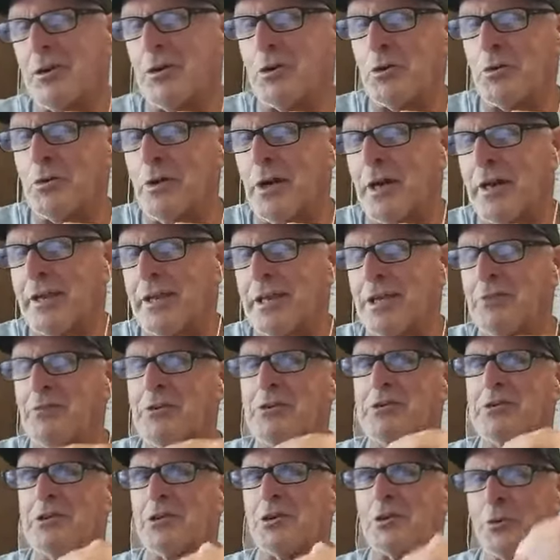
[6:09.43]
I give
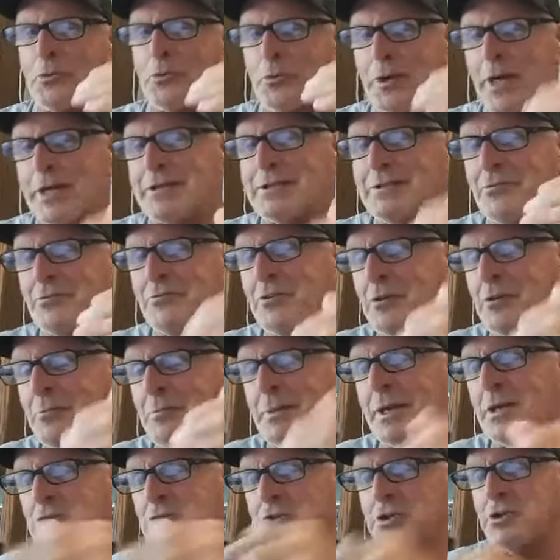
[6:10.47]
you the correct
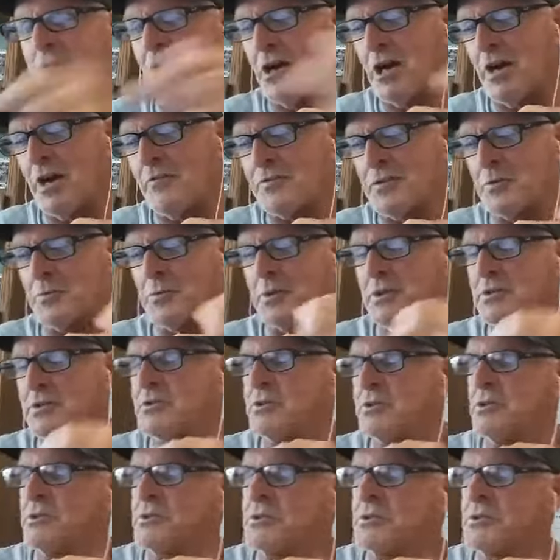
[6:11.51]
information off the
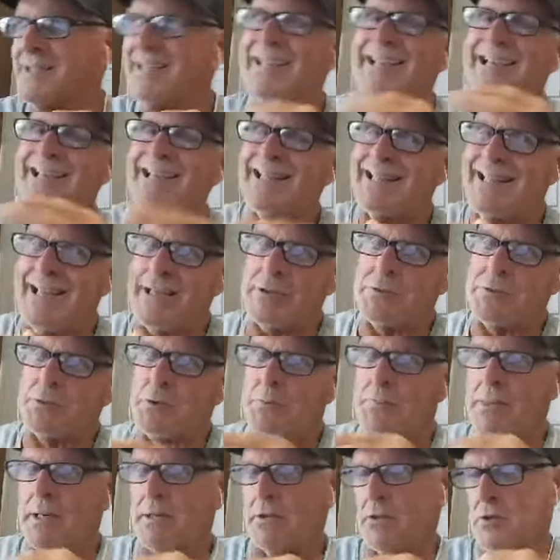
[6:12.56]
research. That's
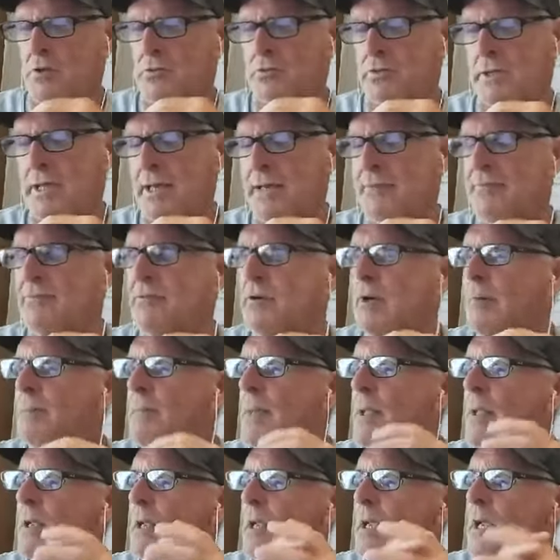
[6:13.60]
where my notes came from.
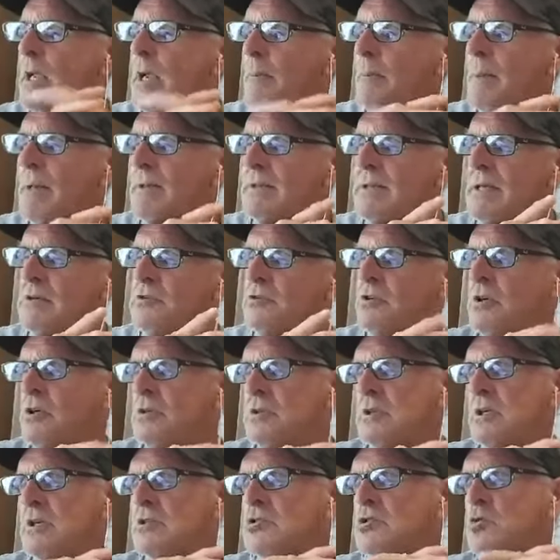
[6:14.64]
But they
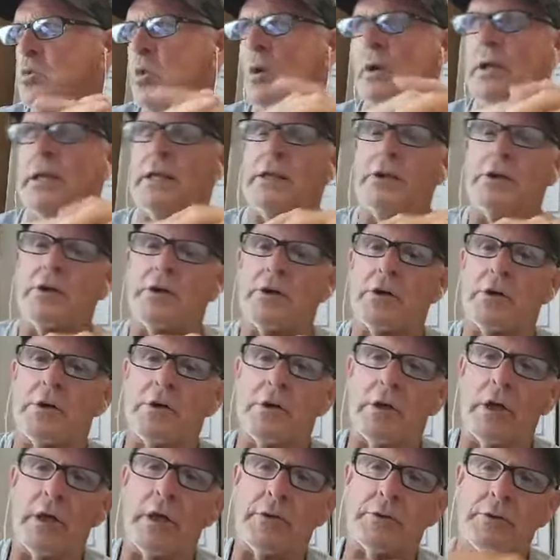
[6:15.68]
took these
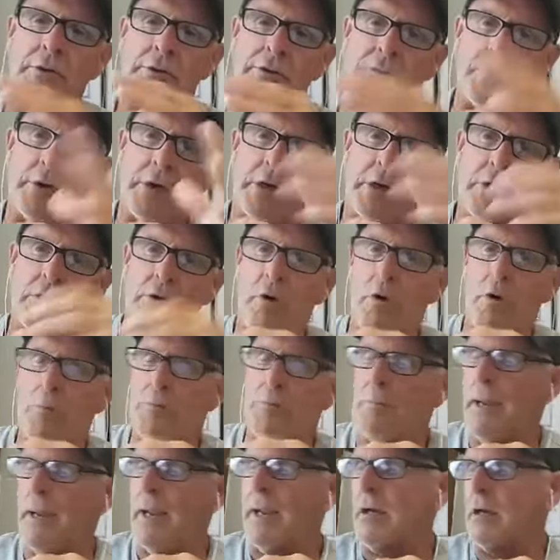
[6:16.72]
20-year to
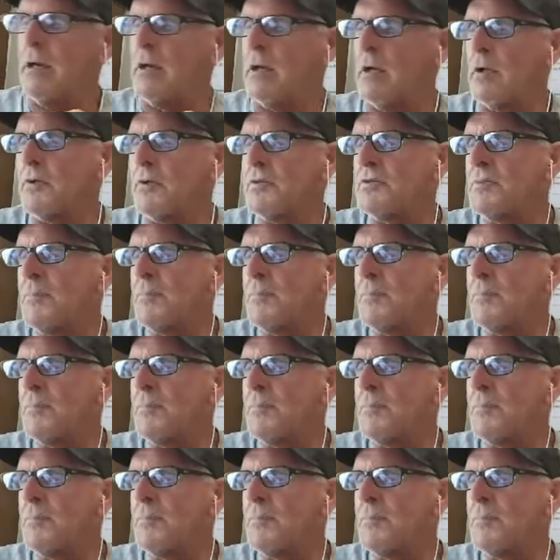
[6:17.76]
30-year-old males,